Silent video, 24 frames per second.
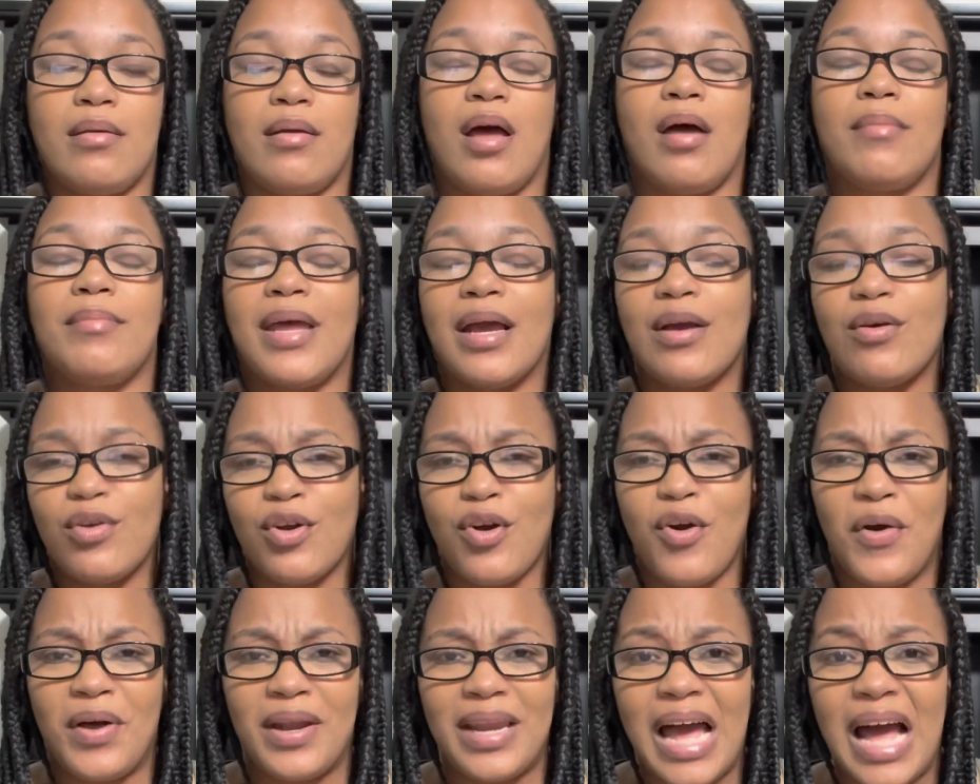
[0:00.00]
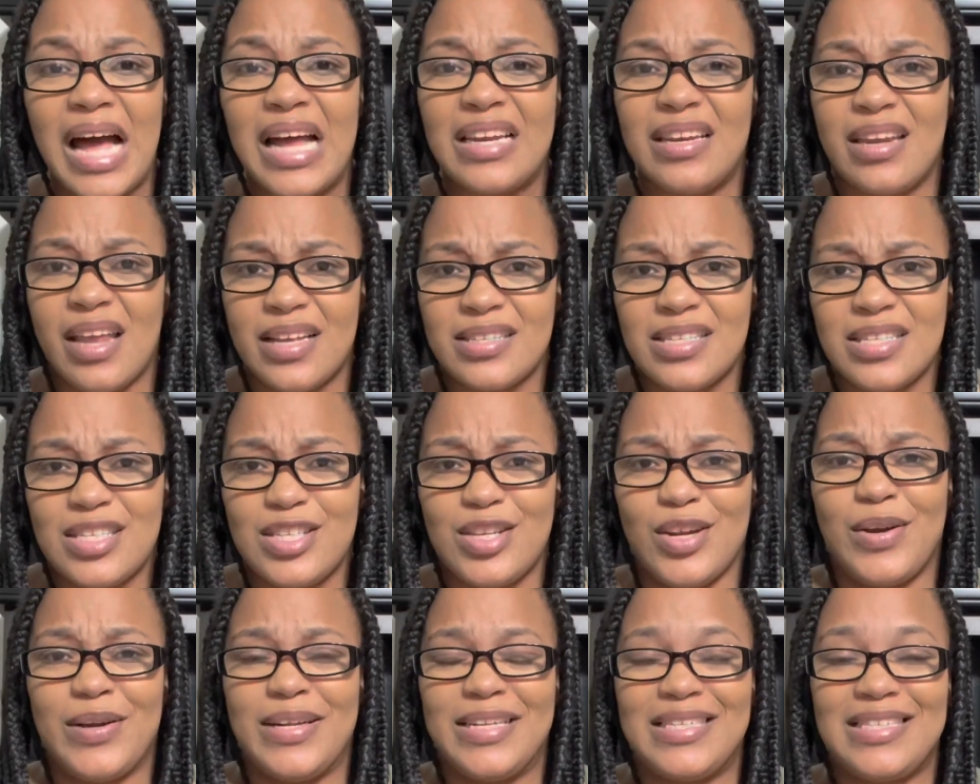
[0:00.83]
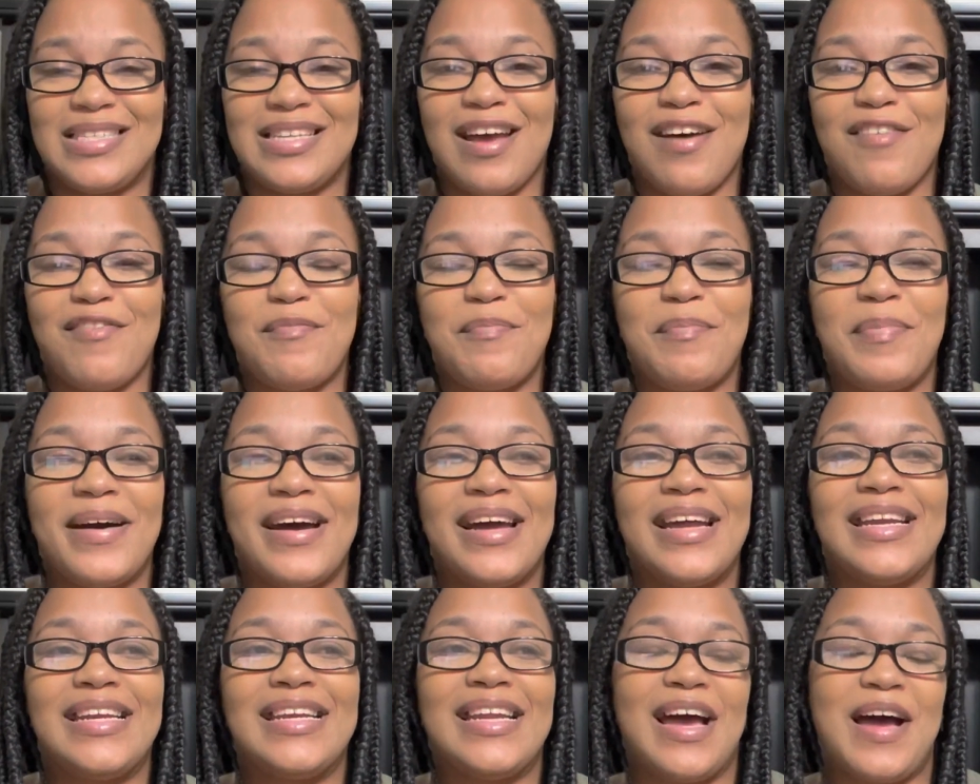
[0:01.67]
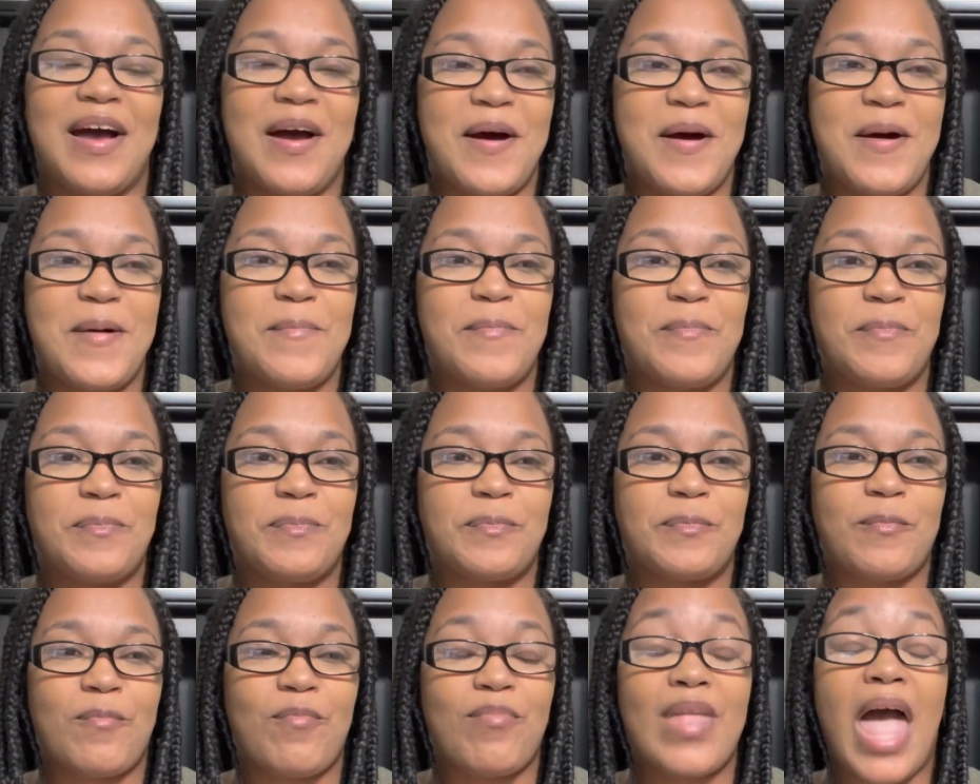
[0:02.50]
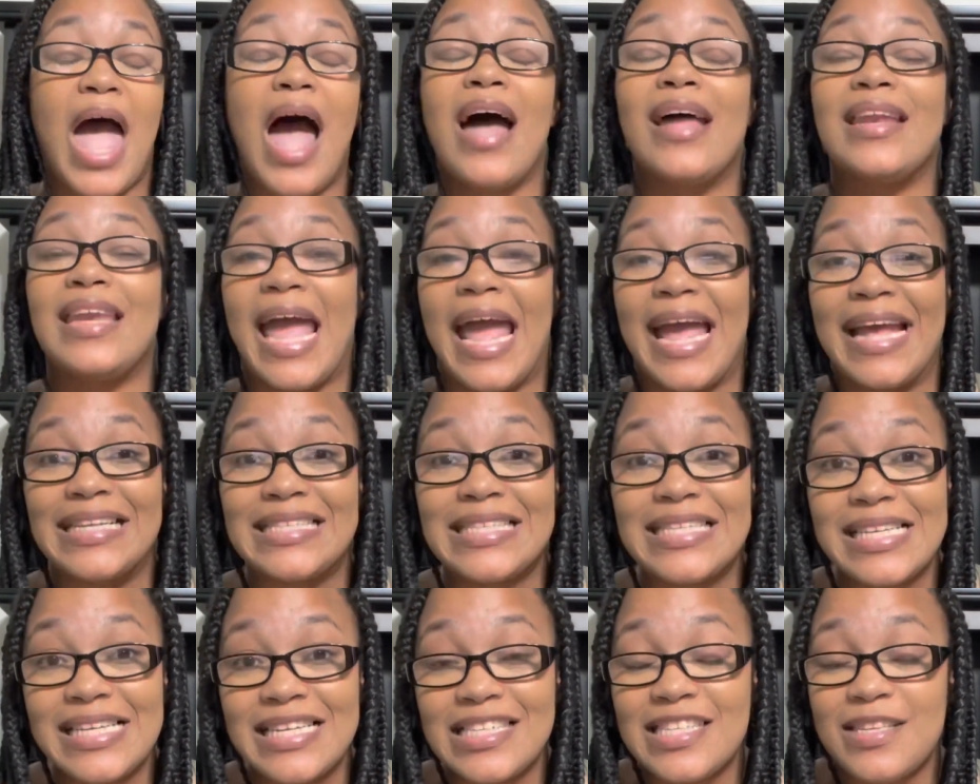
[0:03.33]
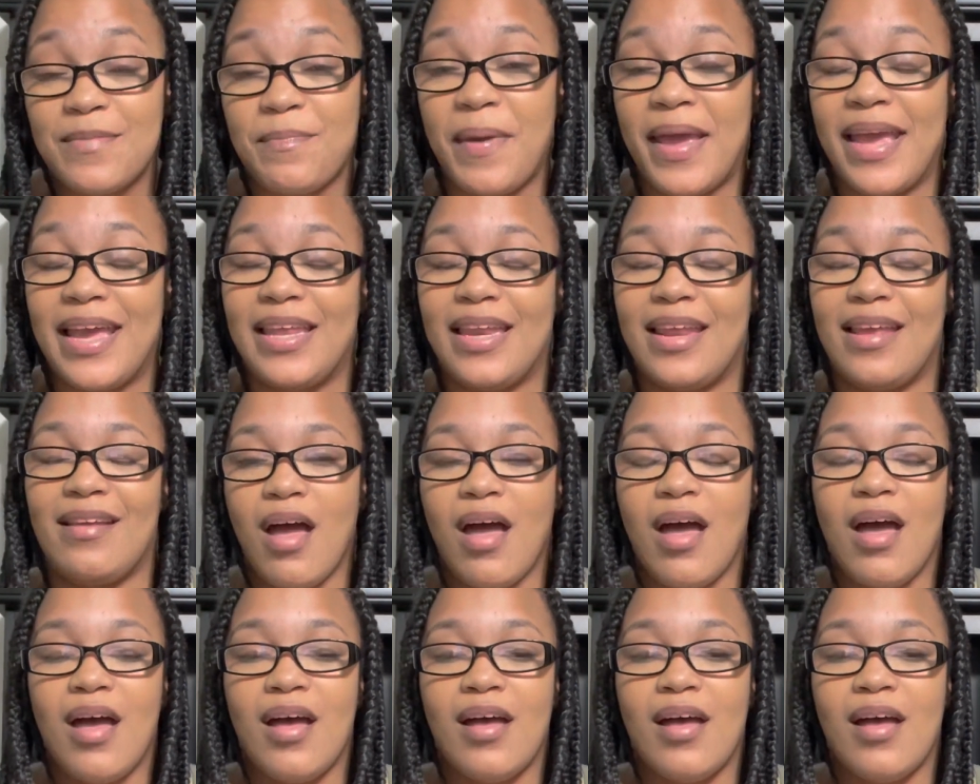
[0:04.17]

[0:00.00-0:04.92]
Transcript: I'm not going to call it unnecessary stuff, but unanticipated.